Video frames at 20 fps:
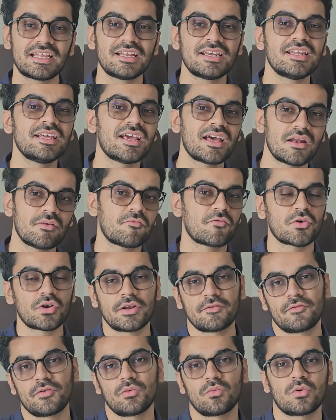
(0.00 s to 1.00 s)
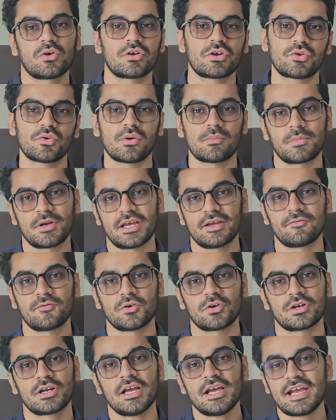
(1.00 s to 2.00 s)
really helpful if you want to apply
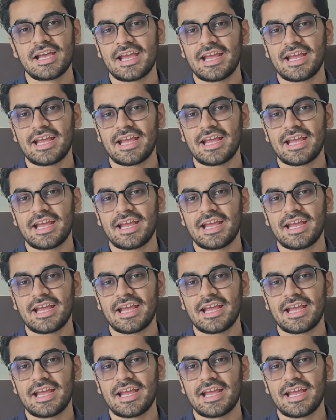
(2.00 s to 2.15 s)
for